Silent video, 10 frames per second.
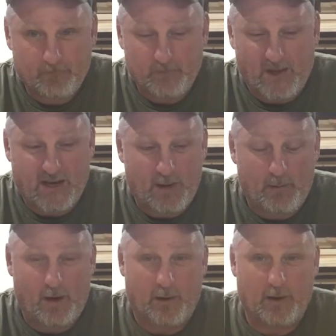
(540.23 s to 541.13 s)
They came
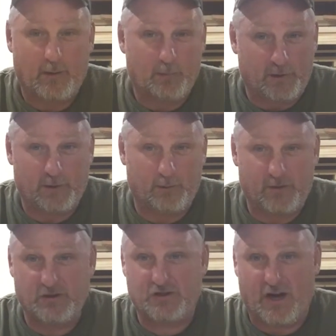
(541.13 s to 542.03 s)
out and they played with
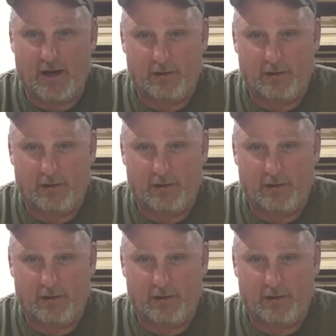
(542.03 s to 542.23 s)
it and shot